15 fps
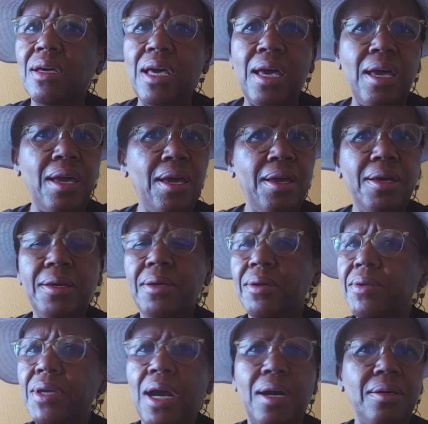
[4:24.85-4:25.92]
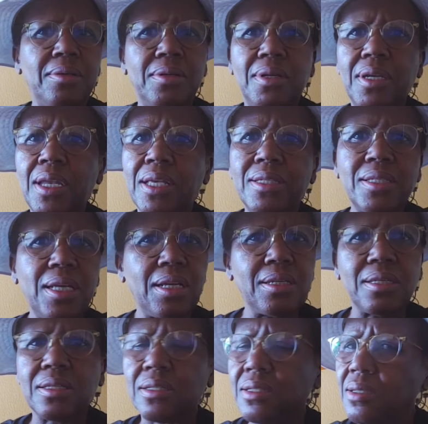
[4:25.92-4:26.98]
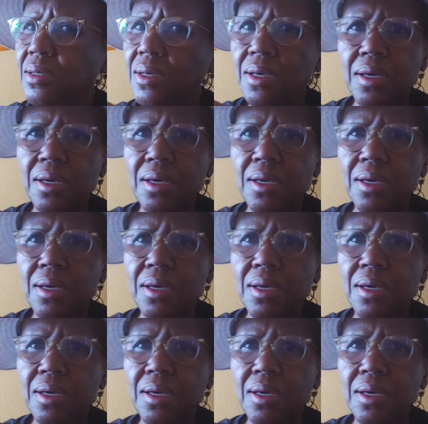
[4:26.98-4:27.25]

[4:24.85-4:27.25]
let's just